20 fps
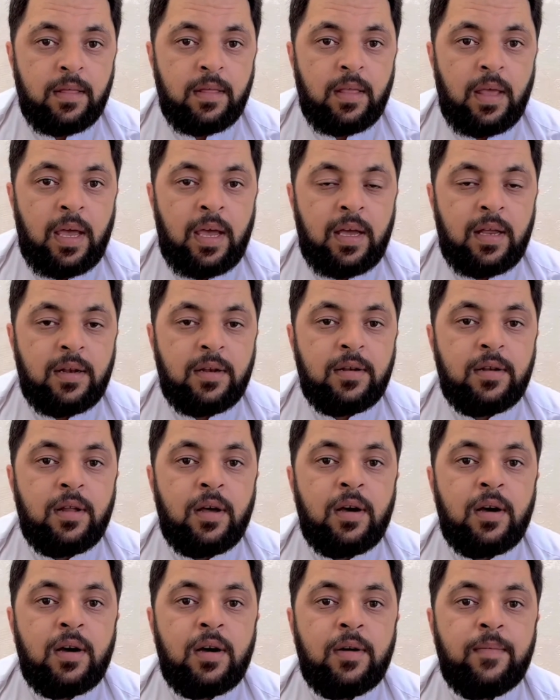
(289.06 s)
And
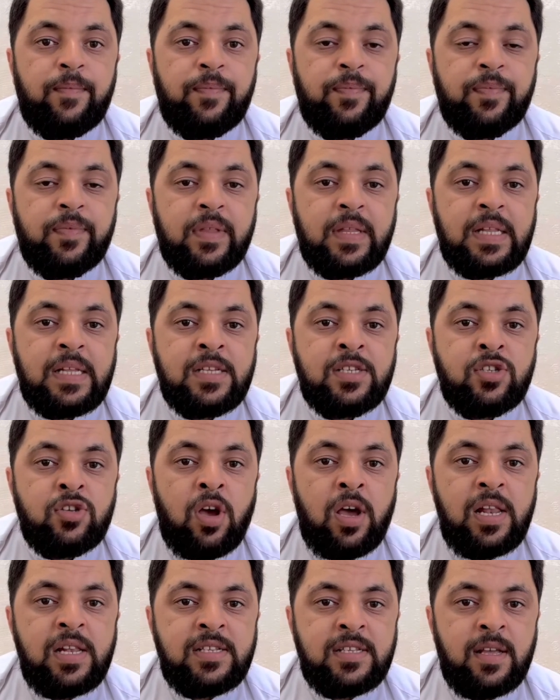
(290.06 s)
uh,
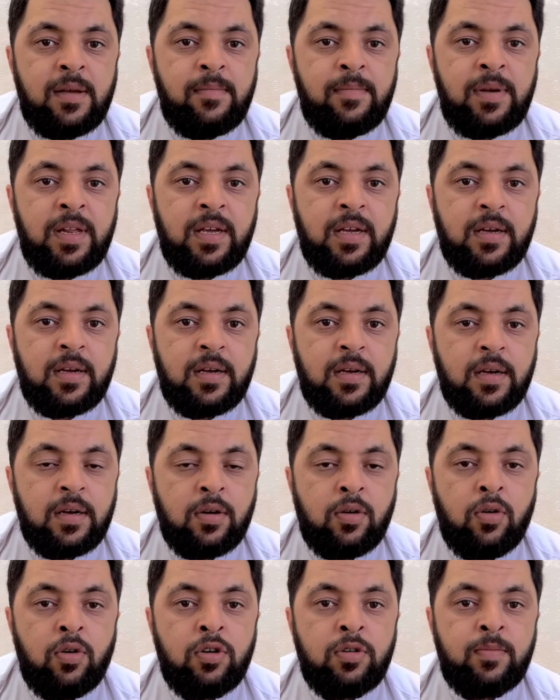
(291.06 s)
soil sampling
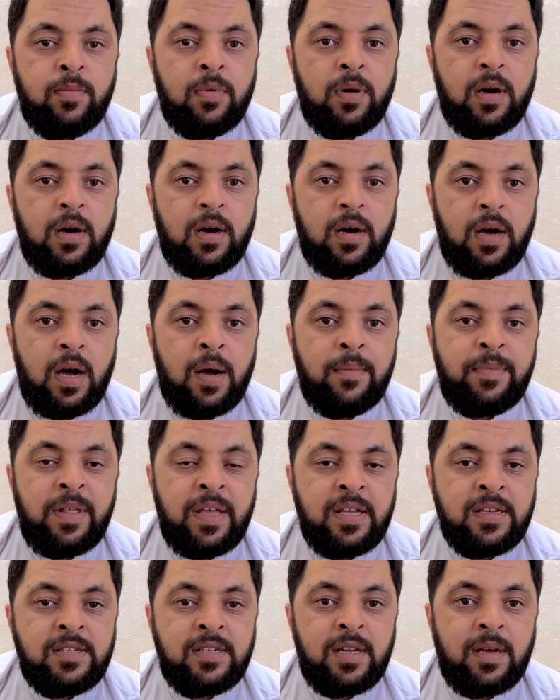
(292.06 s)
code of the A
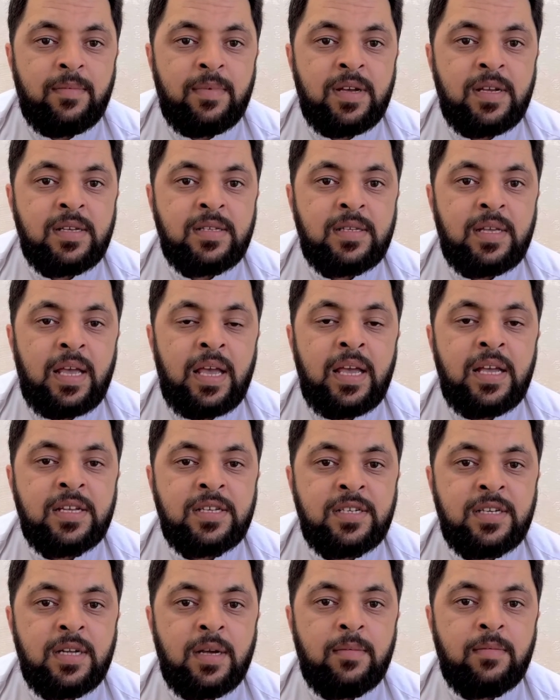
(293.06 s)
S T M is A S
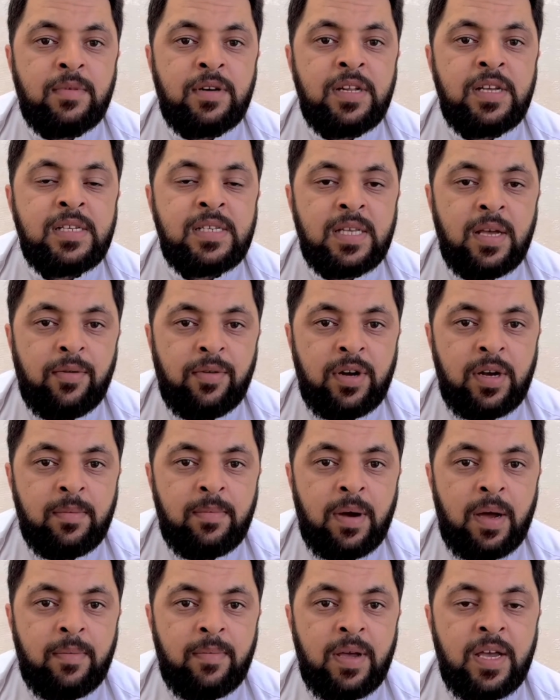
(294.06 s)
T M D
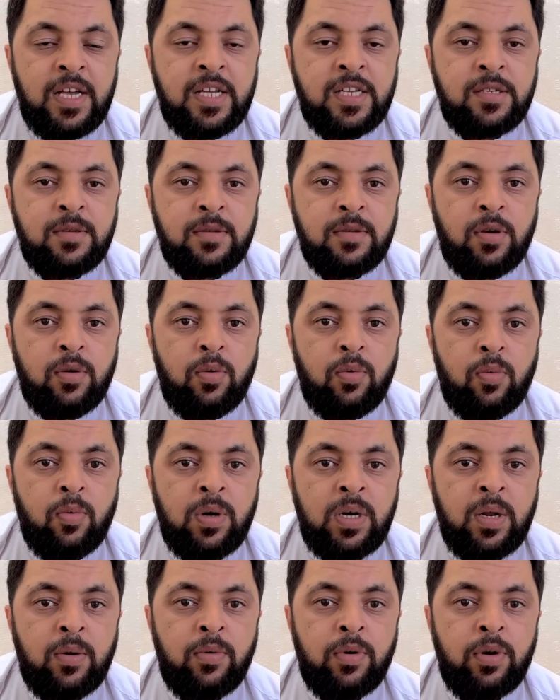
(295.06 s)
seventy-five. As
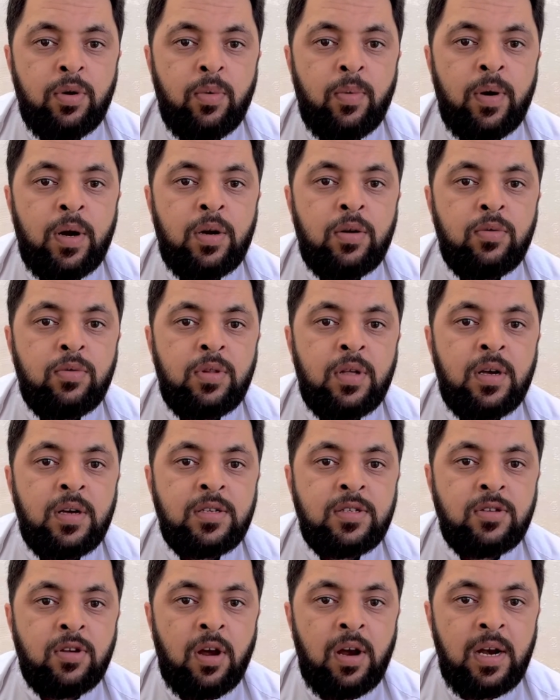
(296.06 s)
whatever you will do the
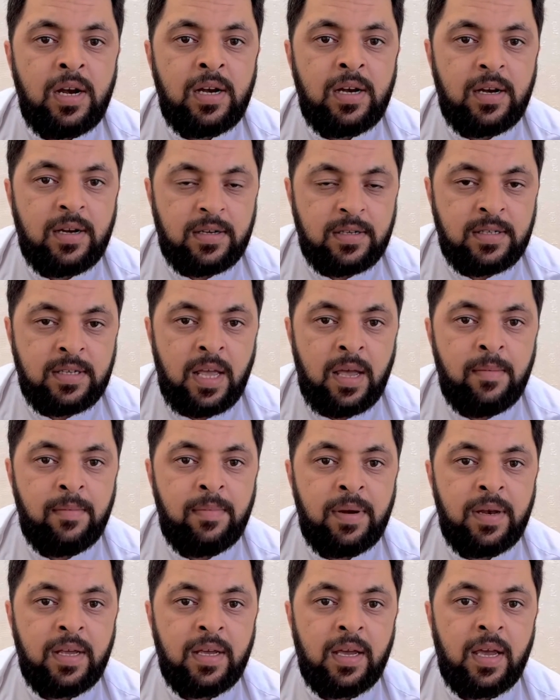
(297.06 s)
soil
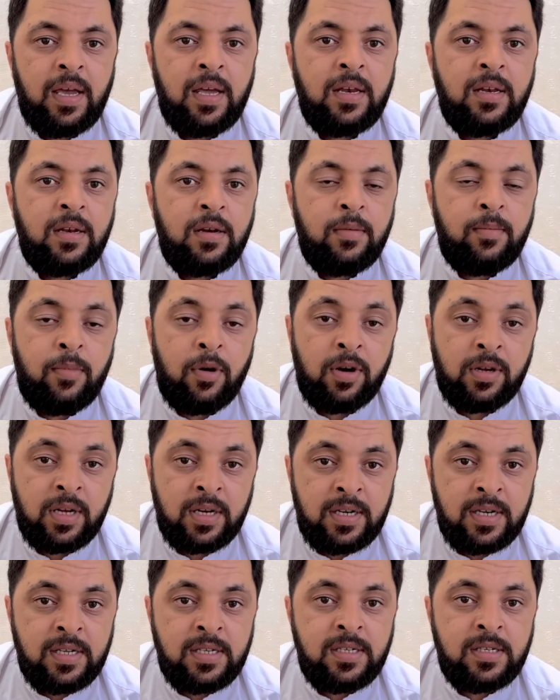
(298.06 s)
sampling in for the
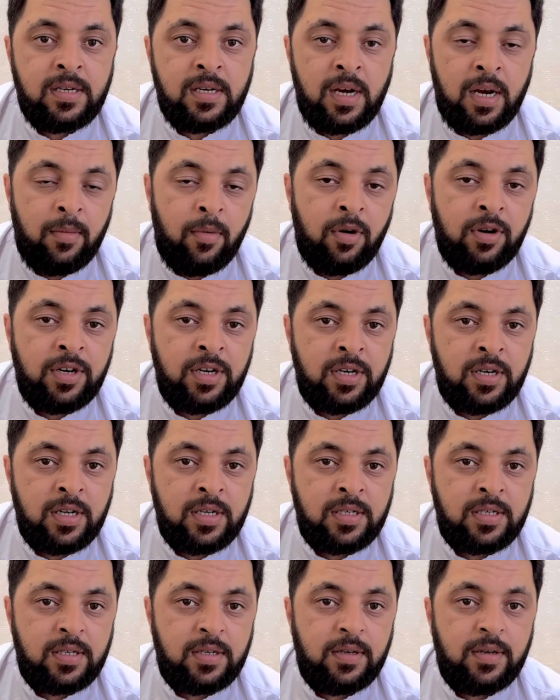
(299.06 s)
test laboratory
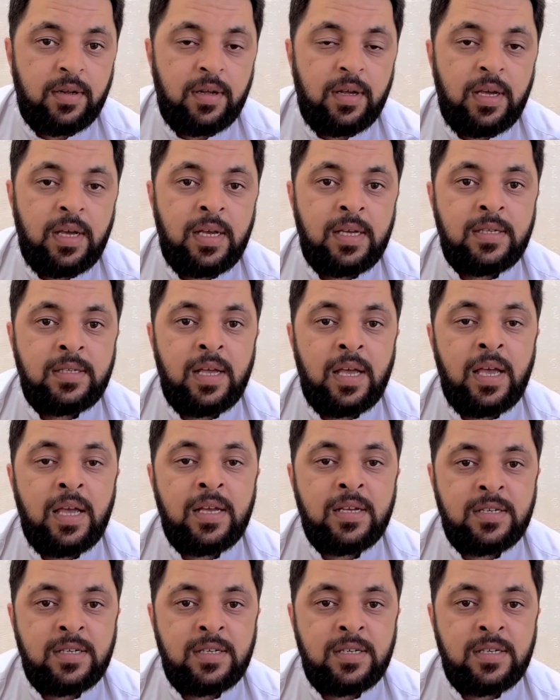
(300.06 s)
test, is A S